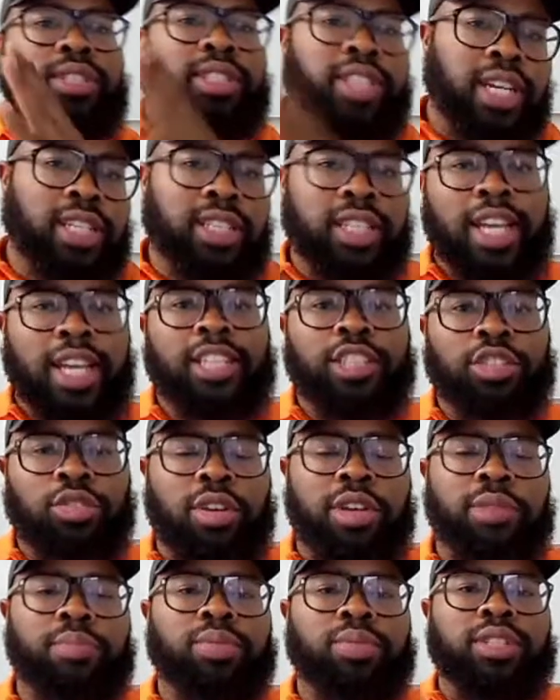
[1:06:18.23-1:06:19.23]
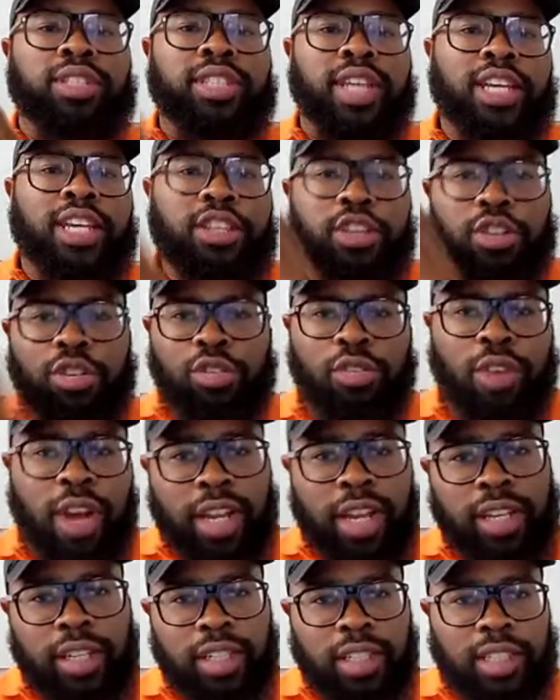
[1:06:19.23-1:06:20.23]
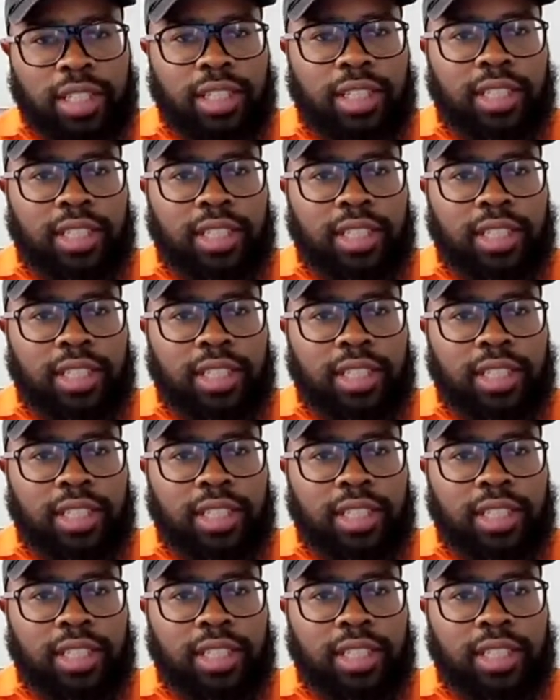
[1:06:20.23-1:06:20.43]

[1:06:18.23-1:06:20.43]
Protect that joint, protect your credit,